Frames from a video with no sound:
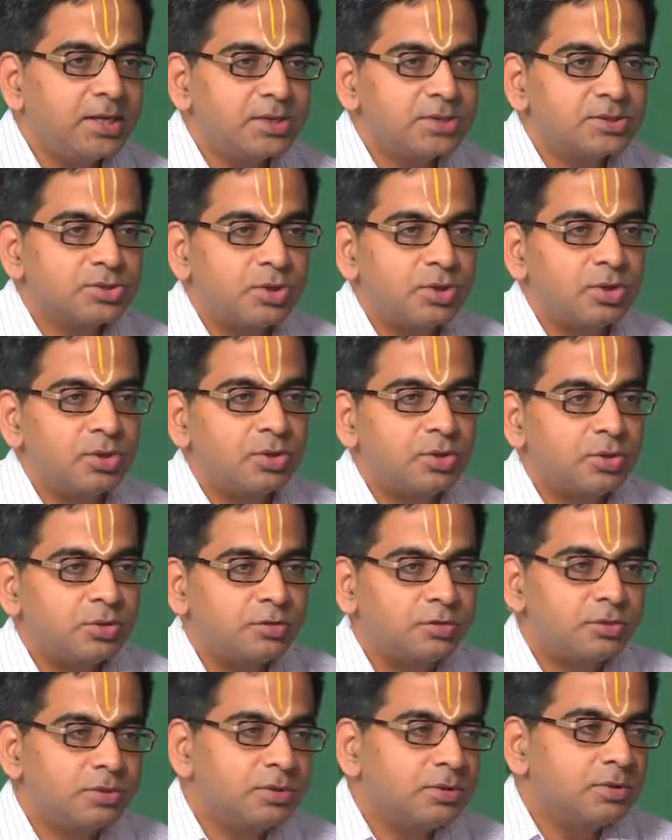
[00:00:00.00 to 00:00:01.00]
So,
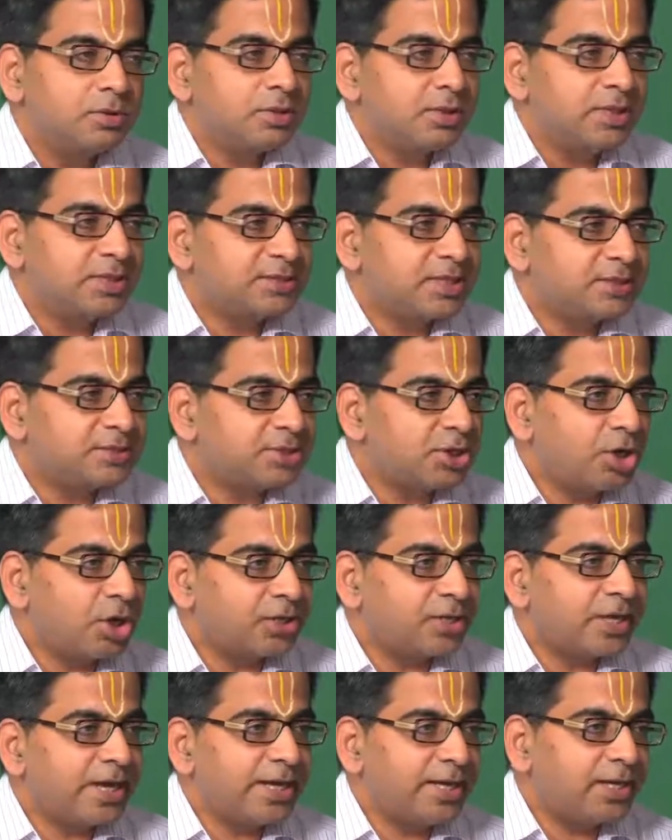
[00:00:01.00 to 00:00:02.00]
it is
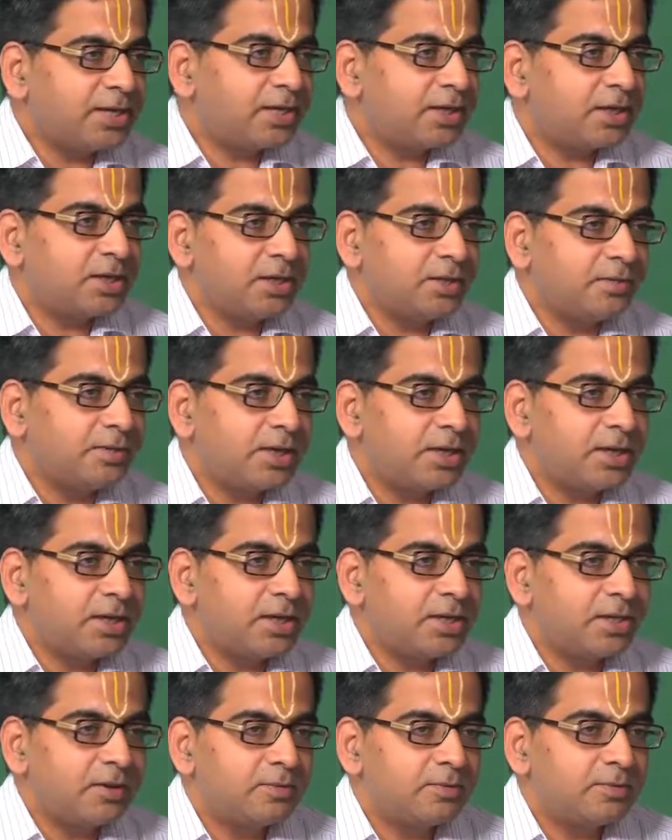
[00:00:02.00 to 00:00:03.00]
not like
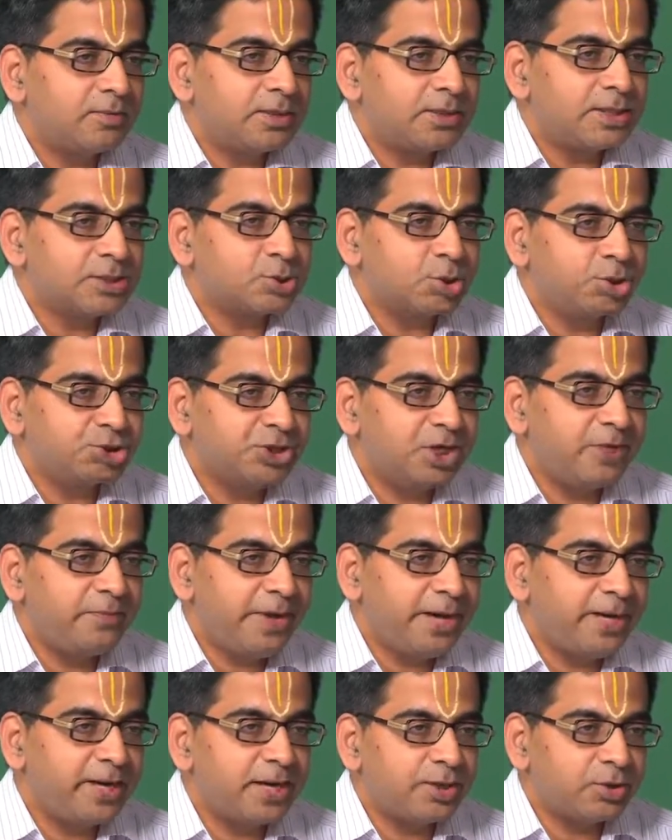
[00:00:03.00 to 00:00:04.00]
the social
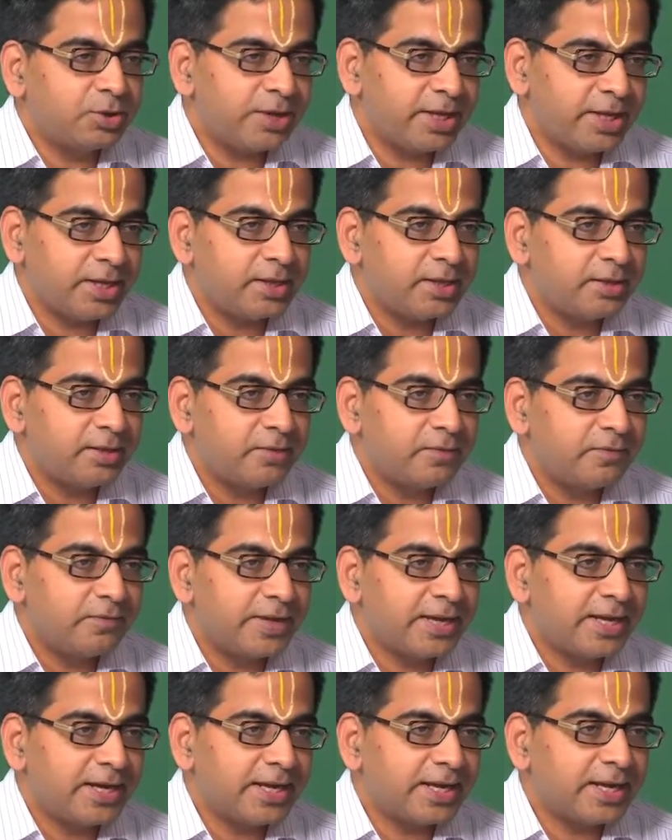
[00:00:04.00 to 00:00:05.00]
media today,
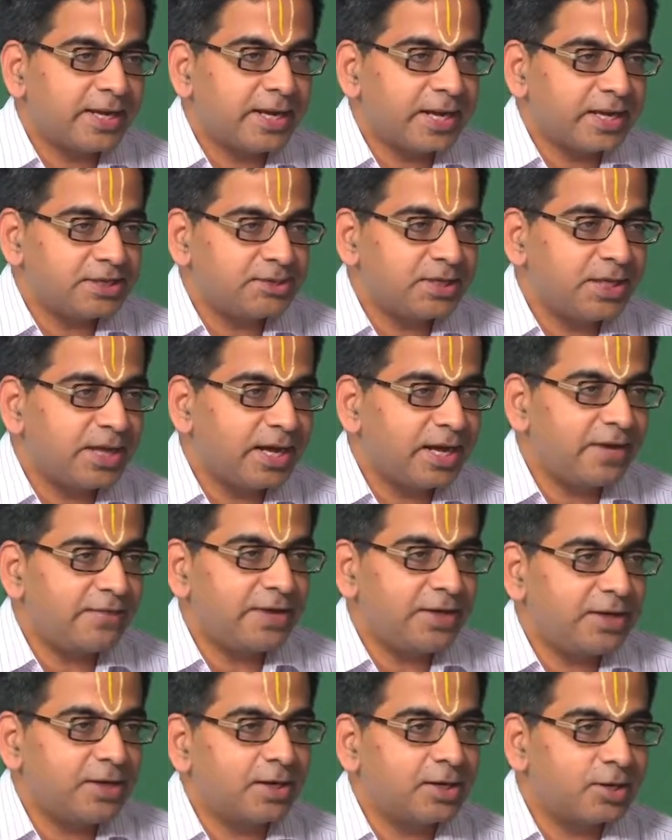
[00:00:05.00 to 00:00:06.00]
where I can actually have
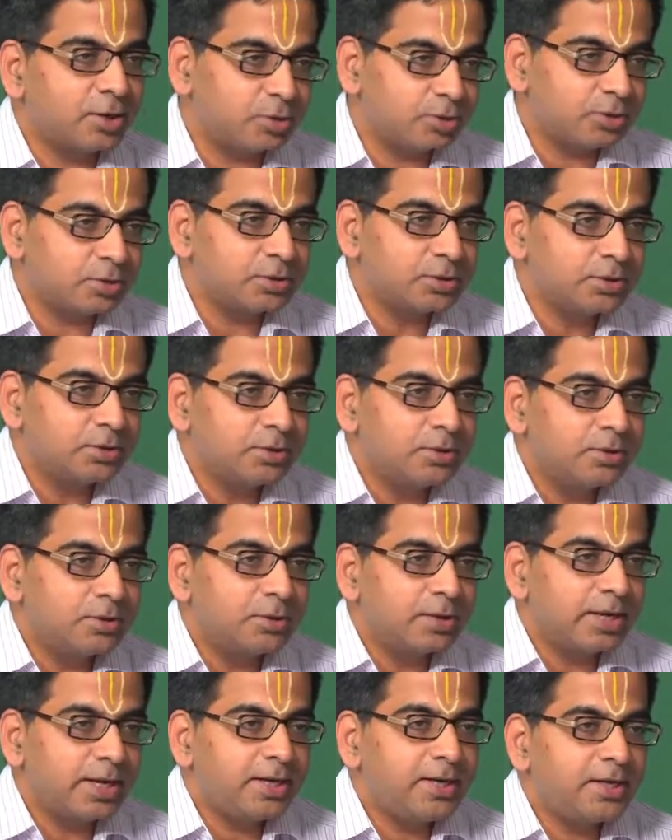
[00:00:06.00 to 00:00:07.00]
any account,
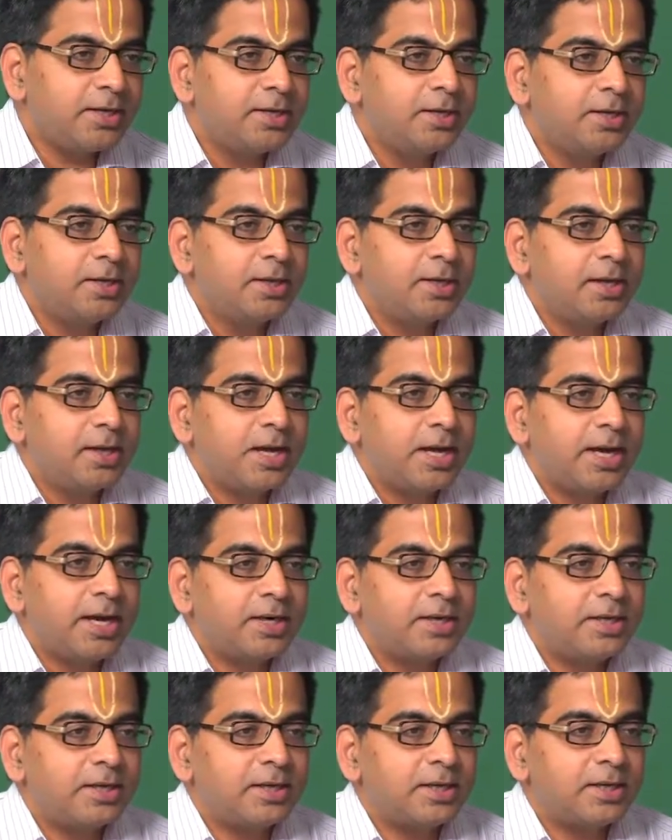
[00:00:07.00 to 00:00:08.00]
right,
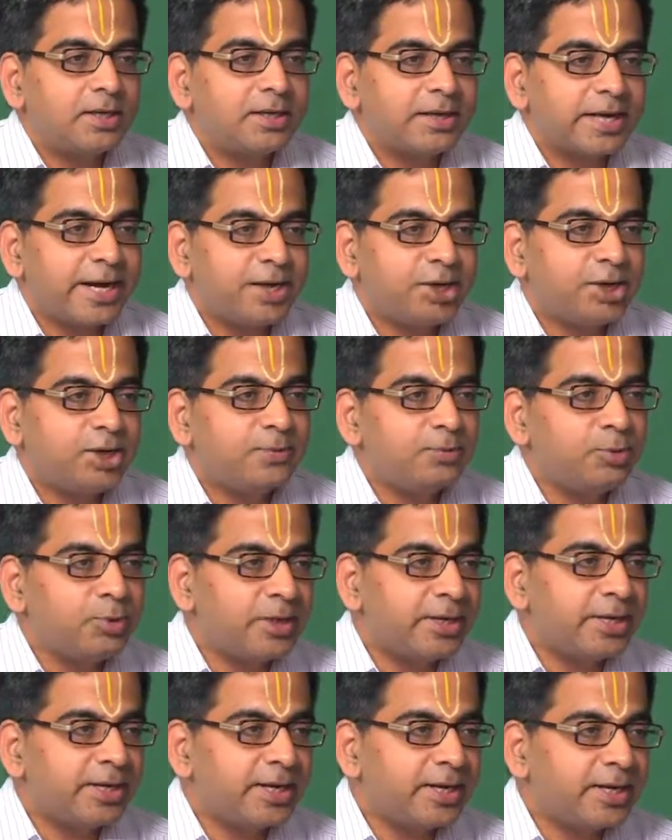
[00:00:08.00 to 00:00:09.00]
and try to
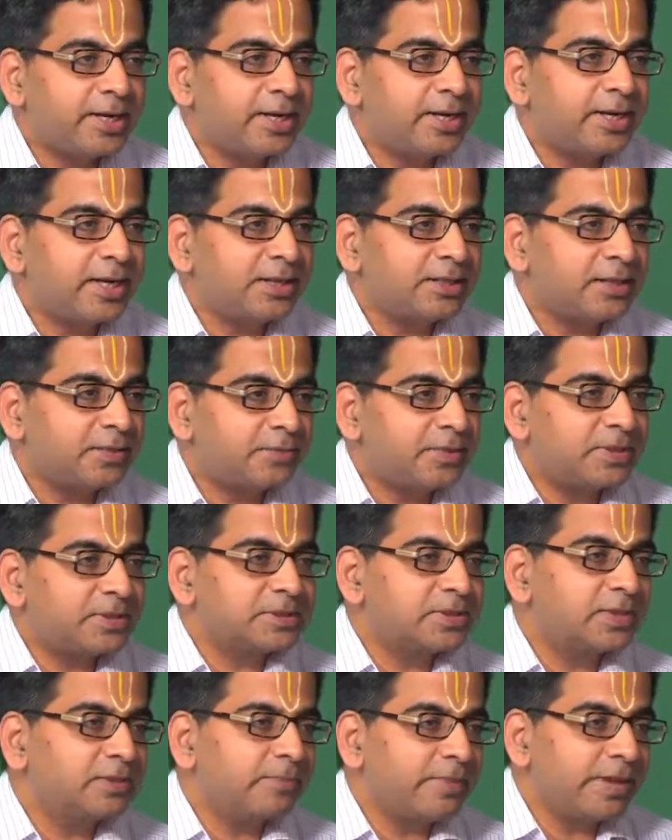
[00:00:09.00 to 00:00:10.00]
communicate, and the other
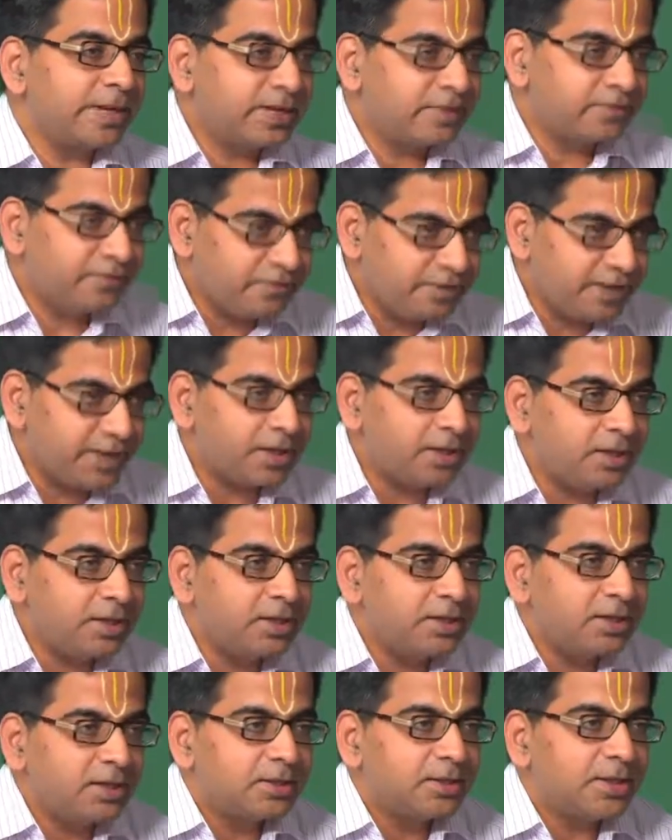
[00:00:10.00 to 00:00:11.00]
person might feel
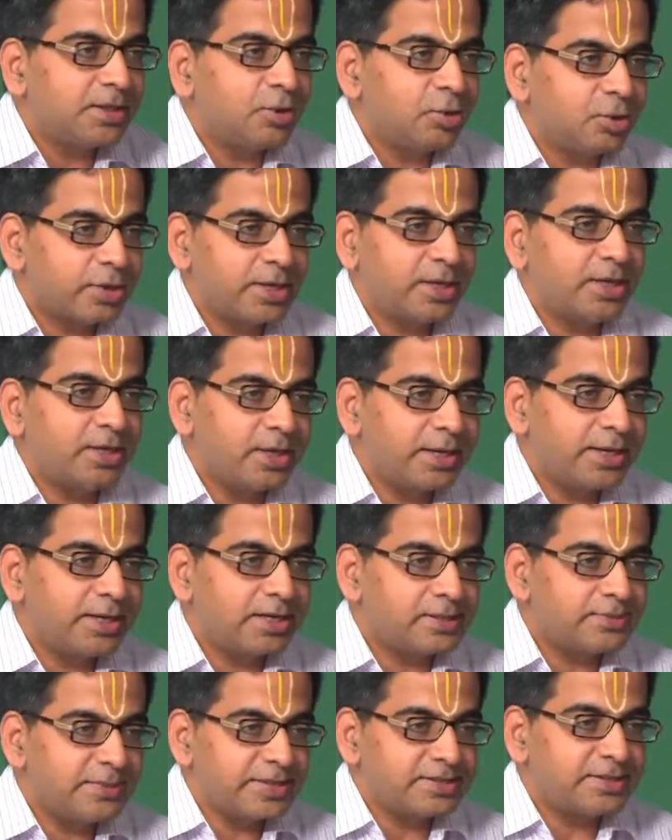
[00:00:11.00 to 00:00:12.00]
that okay, it
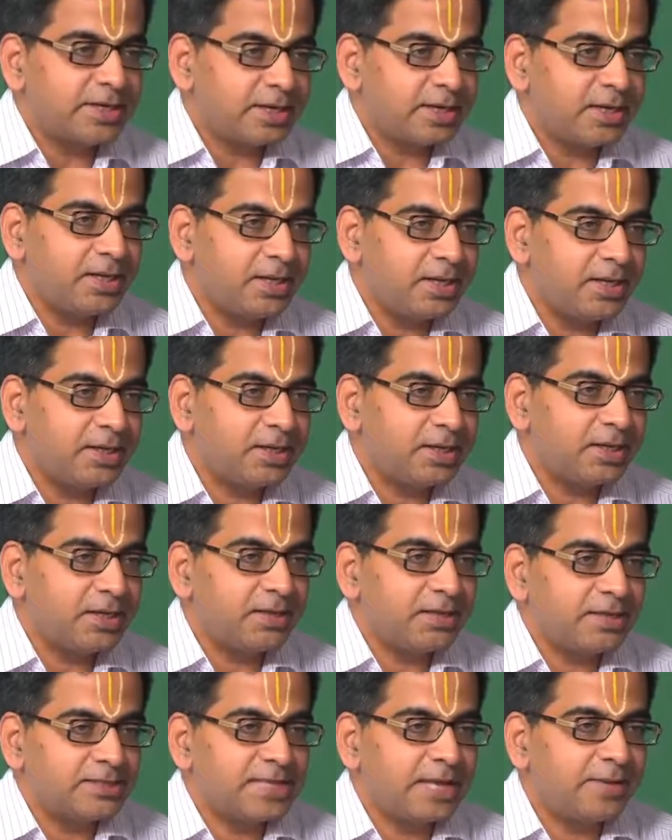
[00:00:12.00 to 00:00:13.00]
is basically
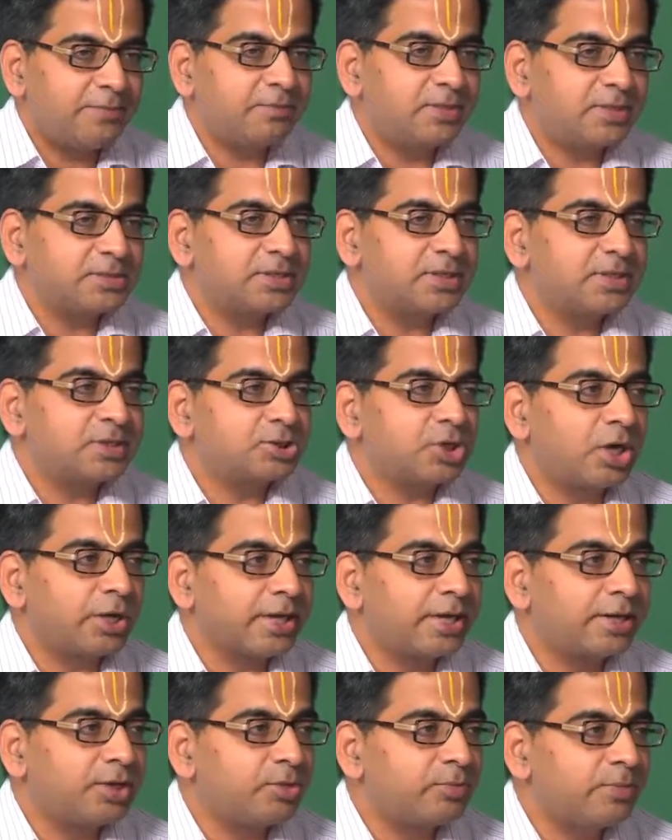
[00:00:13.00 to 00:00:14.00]
the same person is
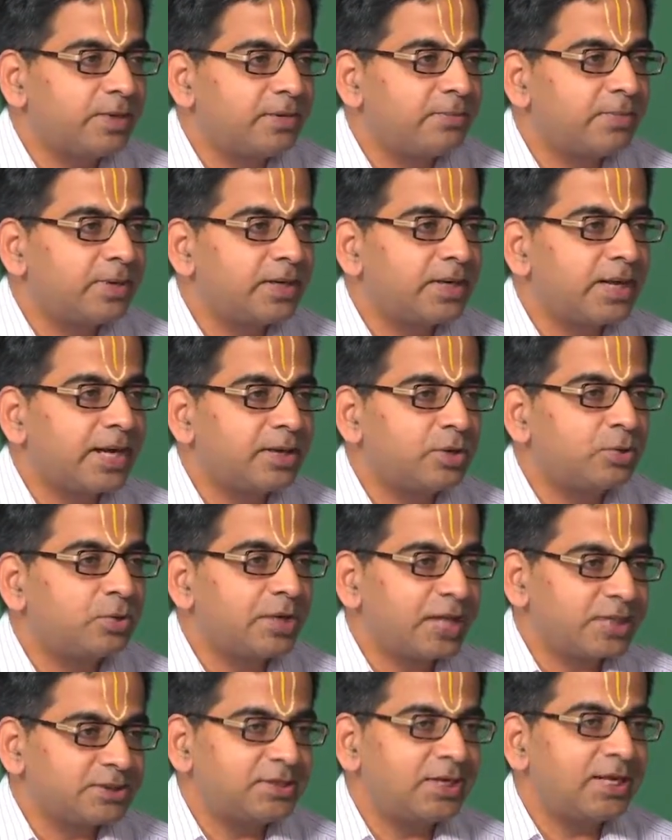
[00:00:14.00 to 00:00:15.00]
talking to me, but I could
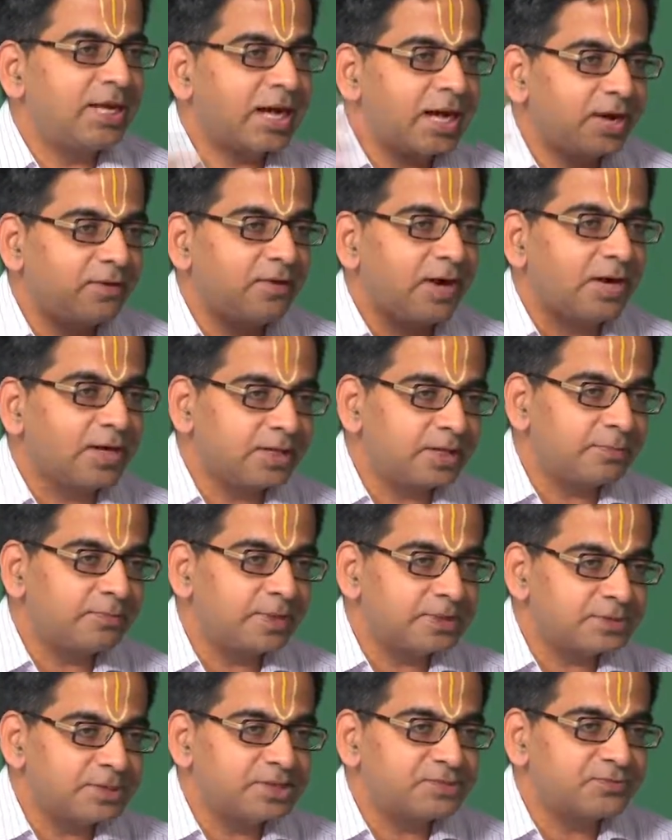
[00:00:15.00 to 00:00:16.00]
actually have another
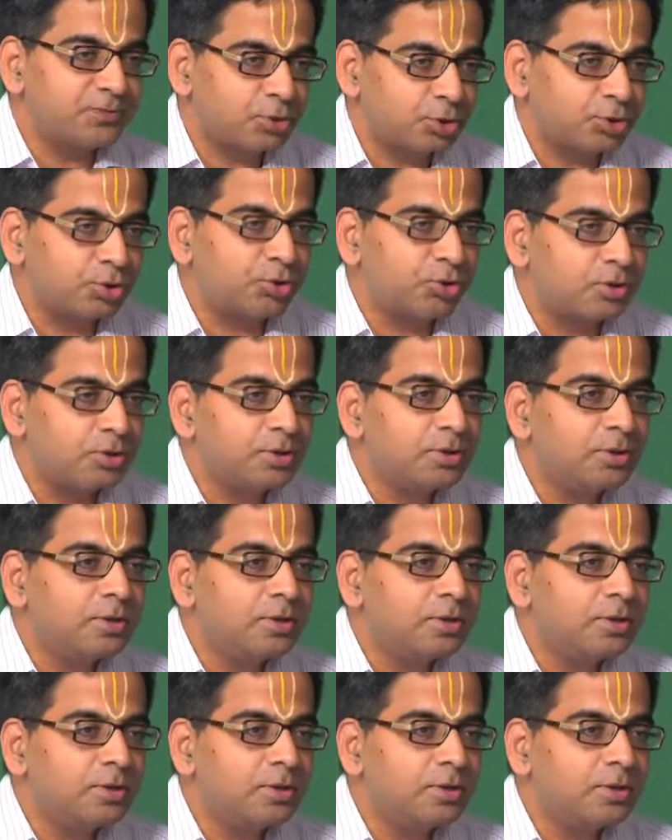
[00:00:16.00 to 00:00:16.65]
person's photo,